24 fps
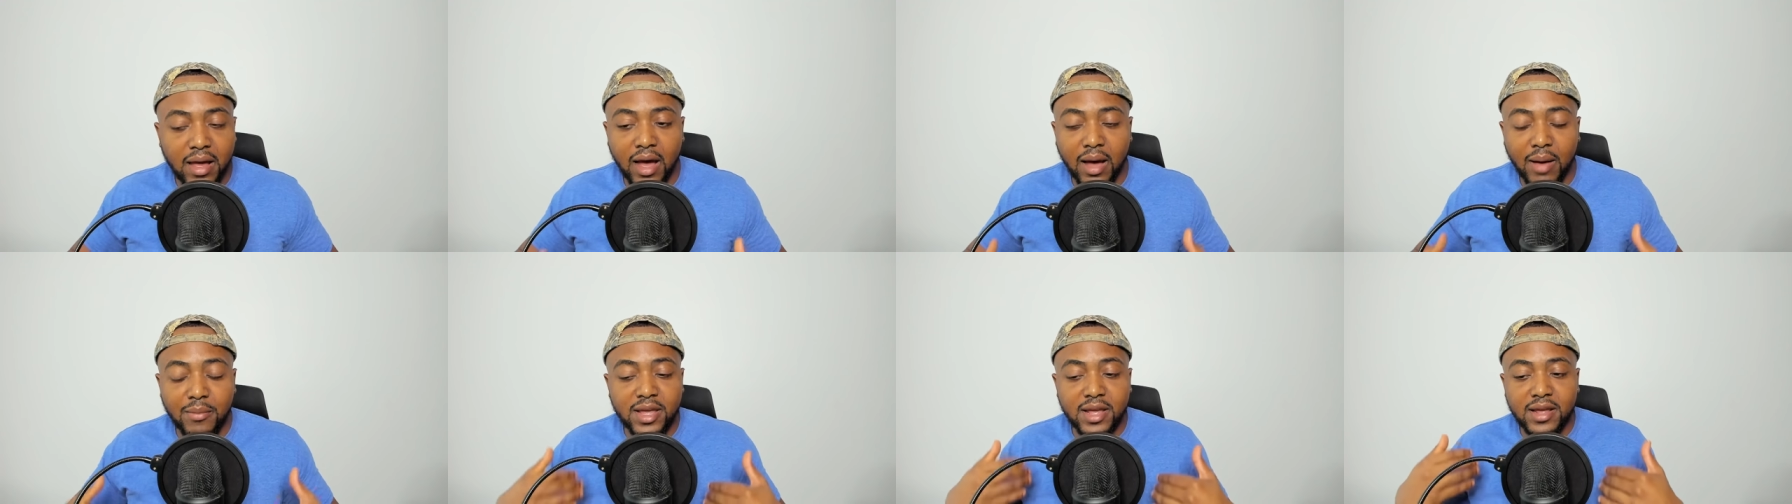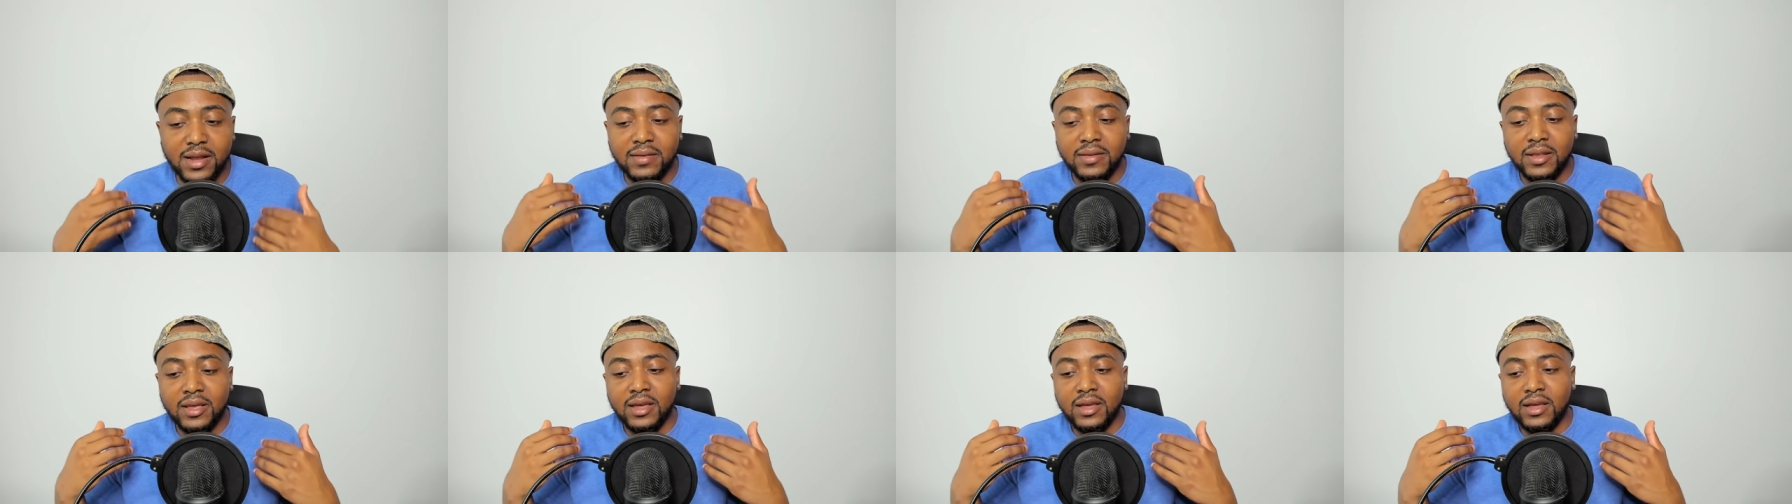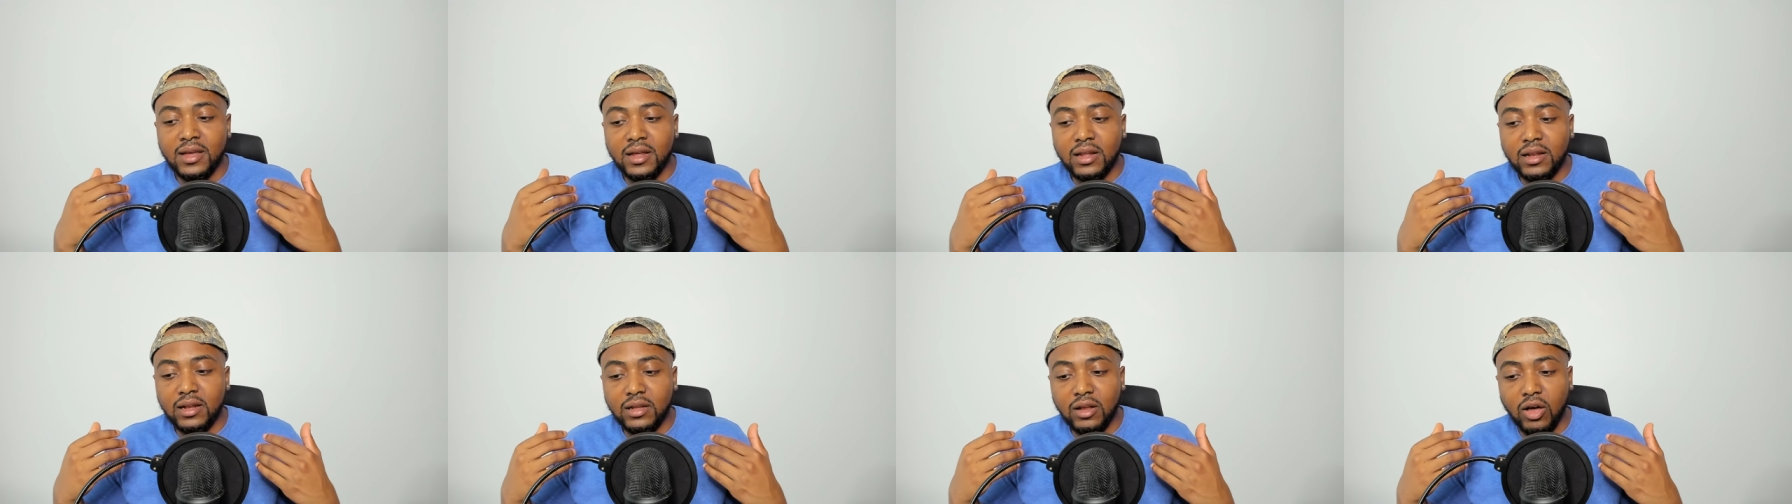I mean,
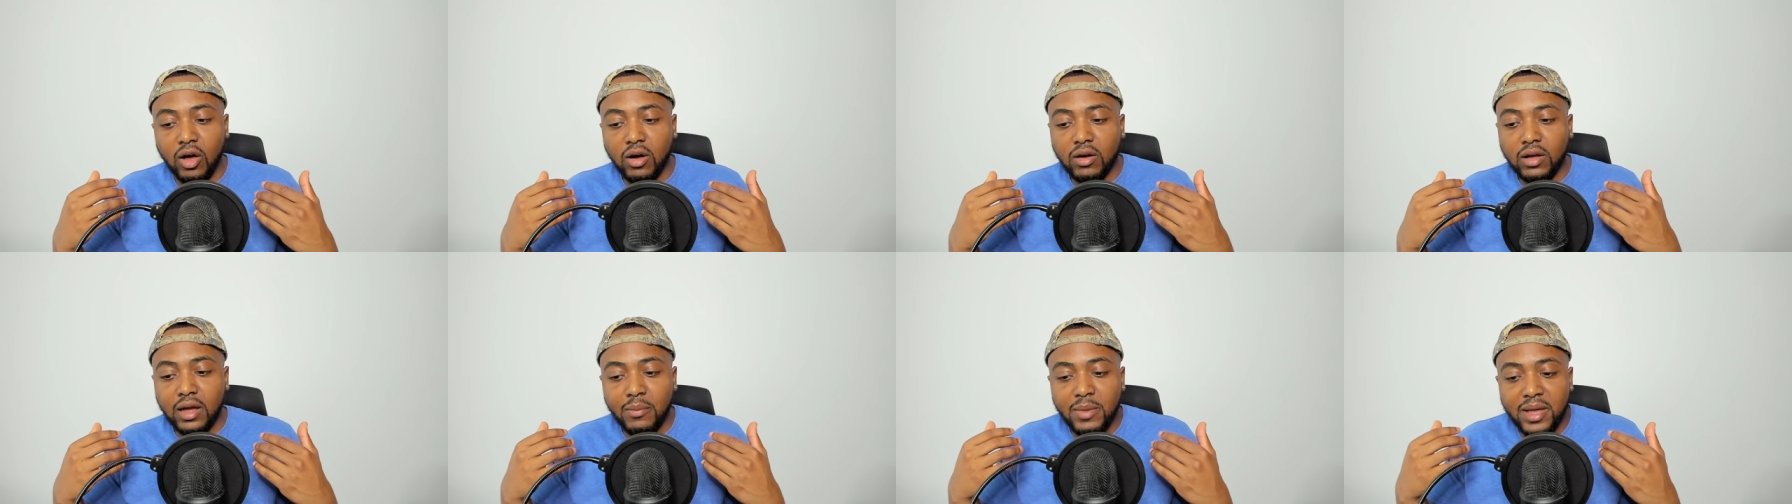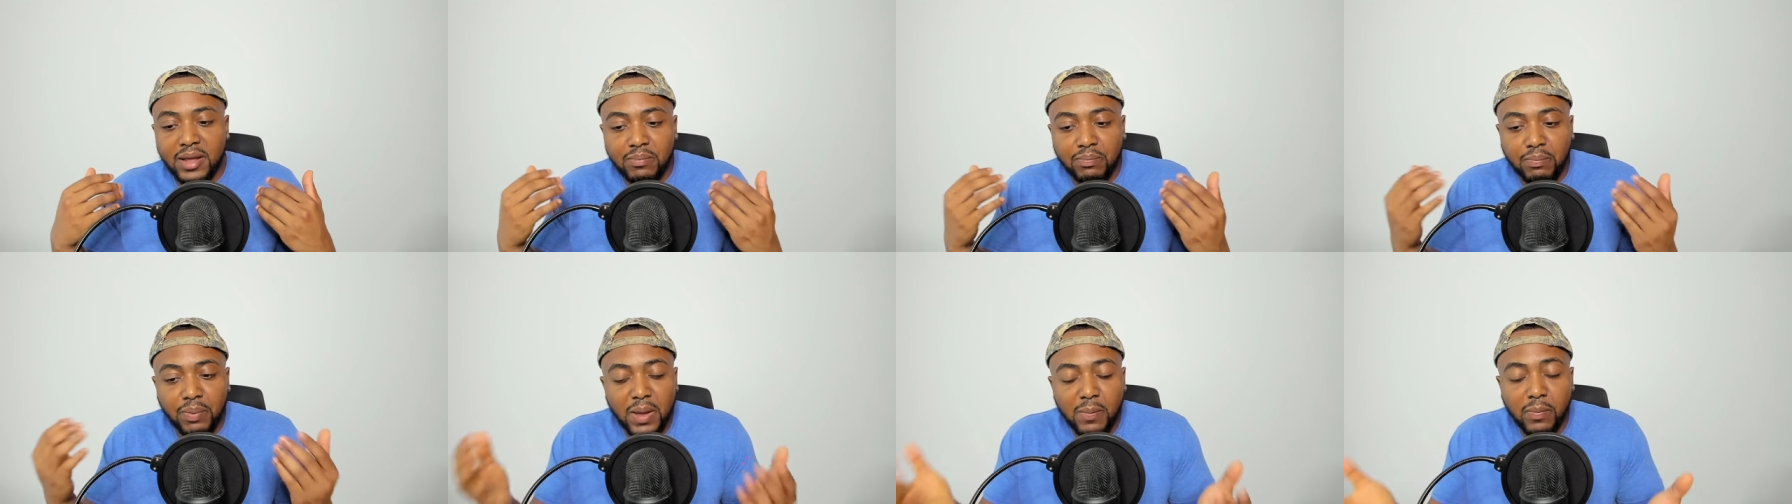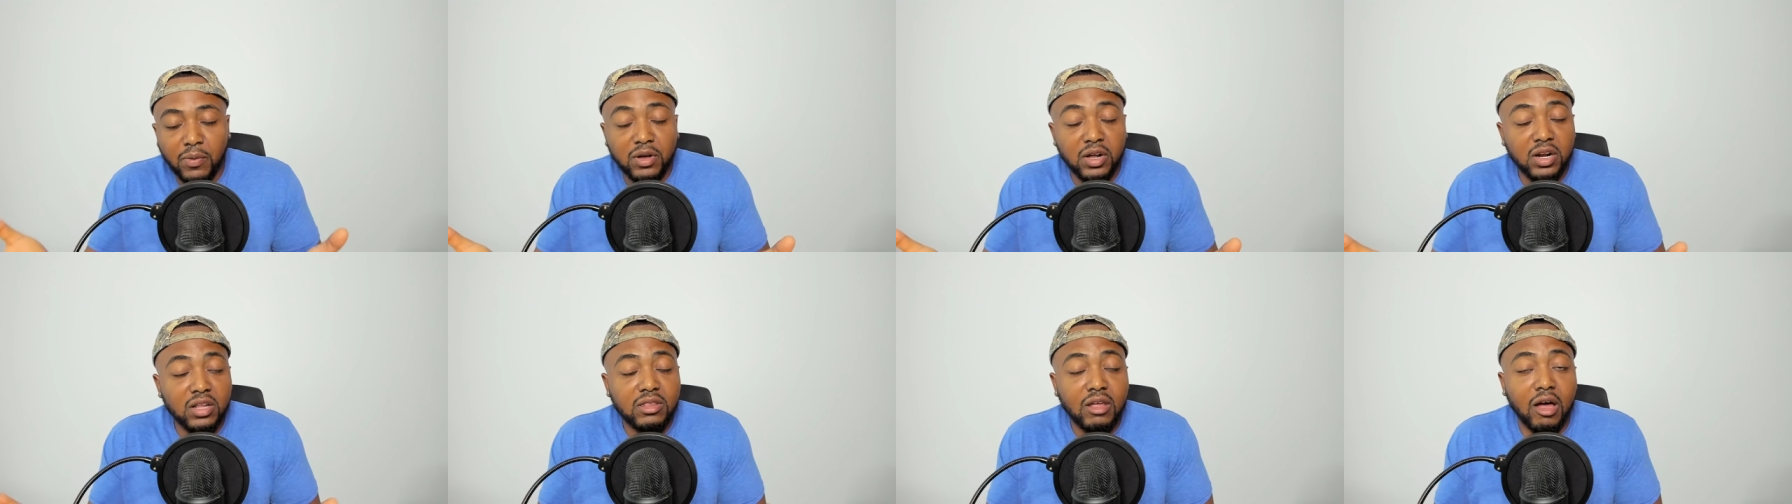look, I mean, people
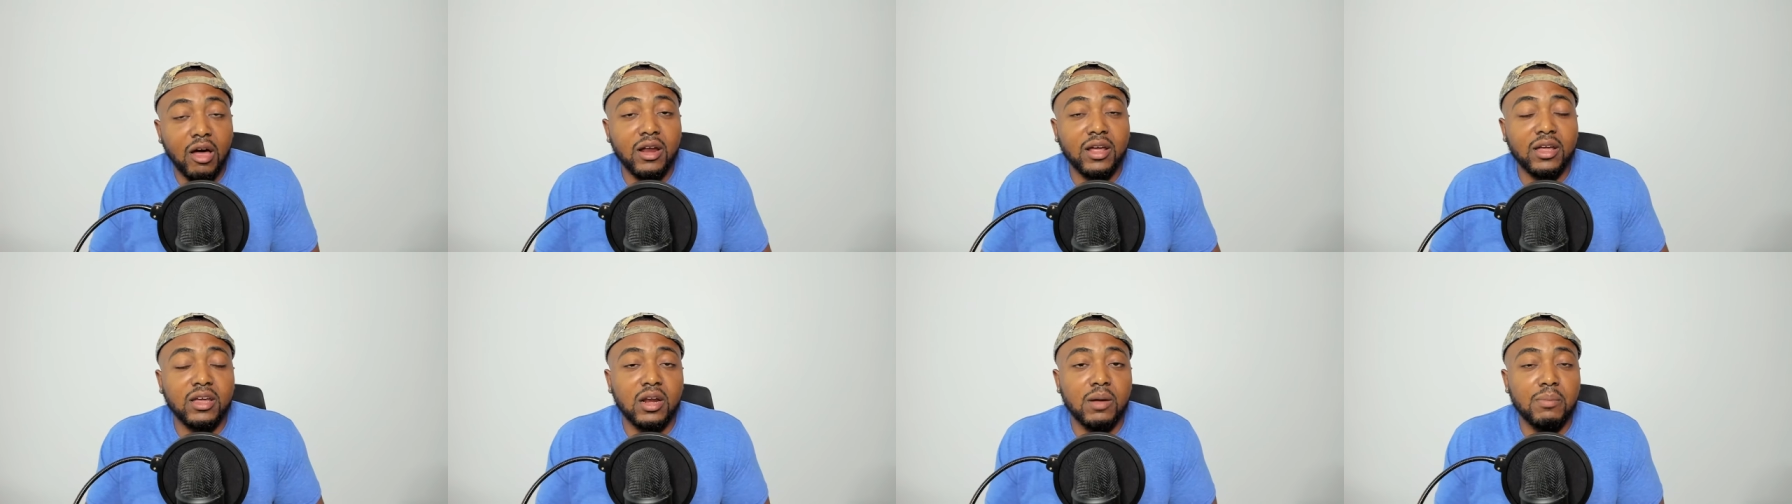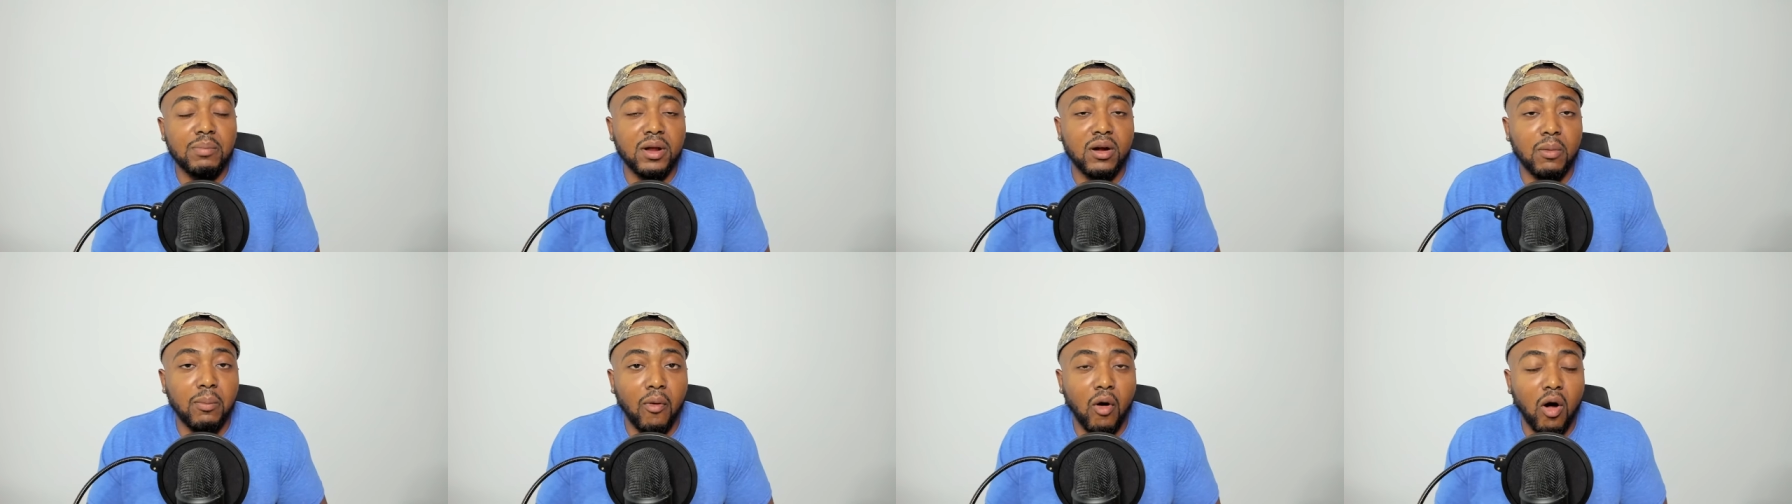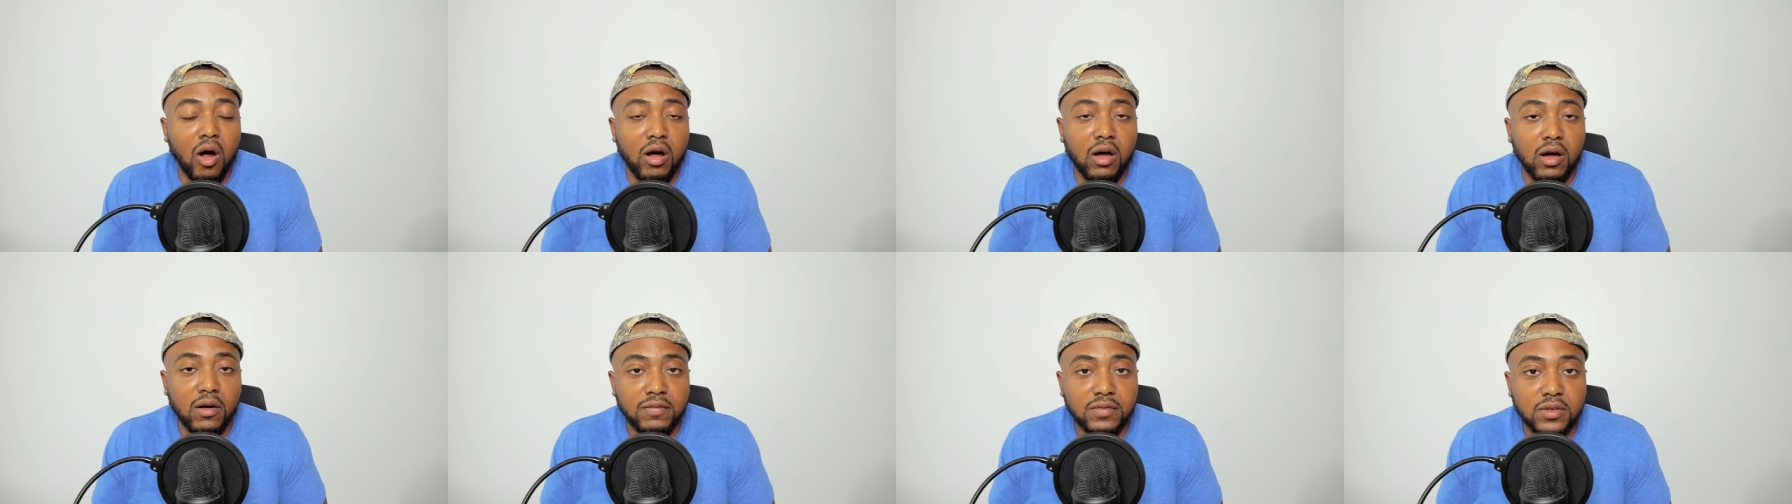could have thought it could have been a
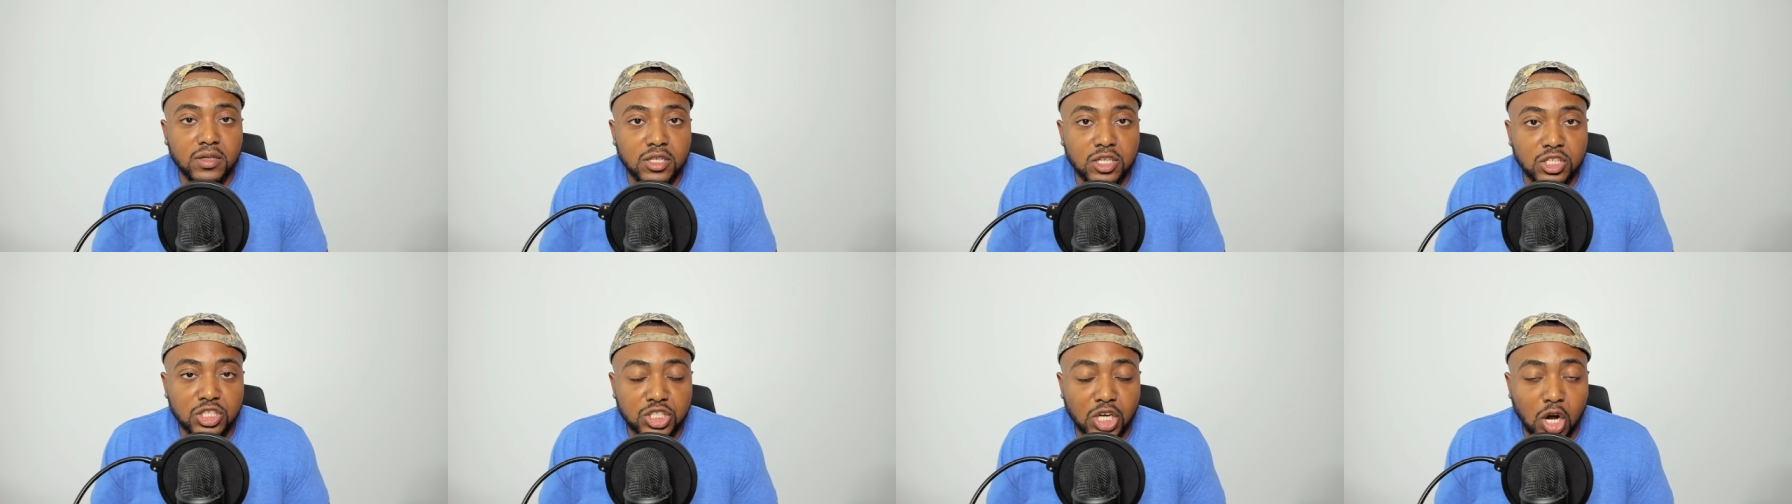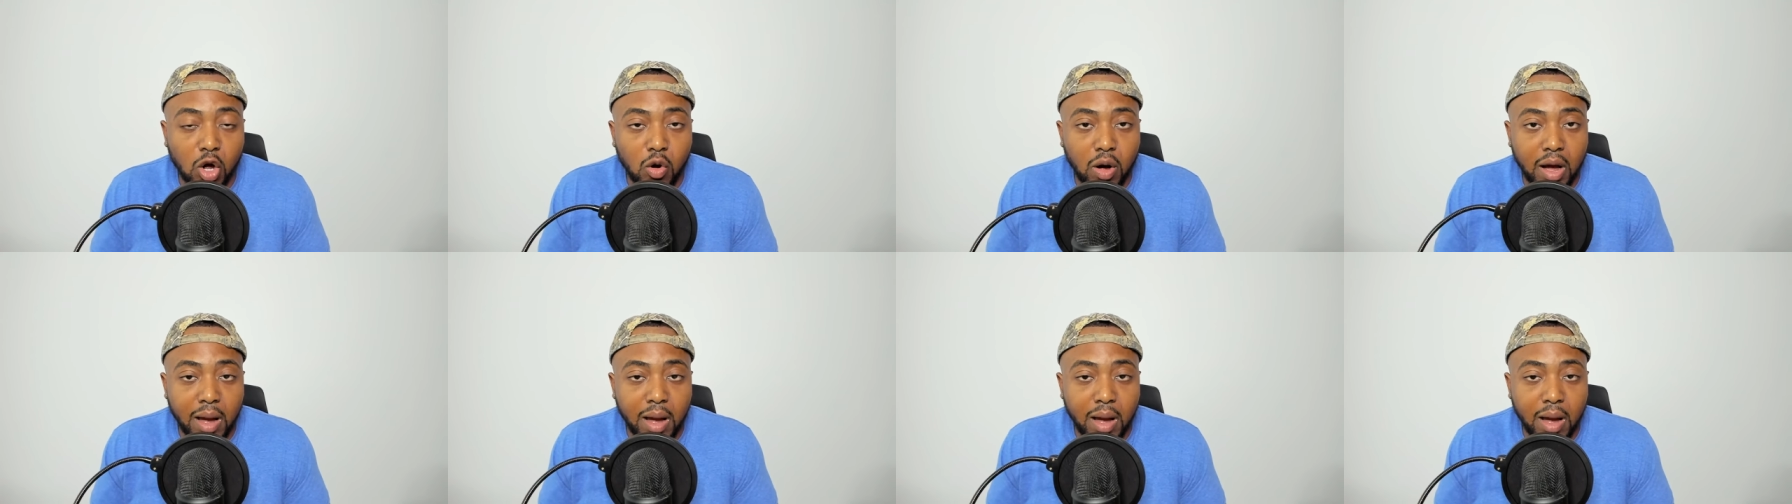part of the show.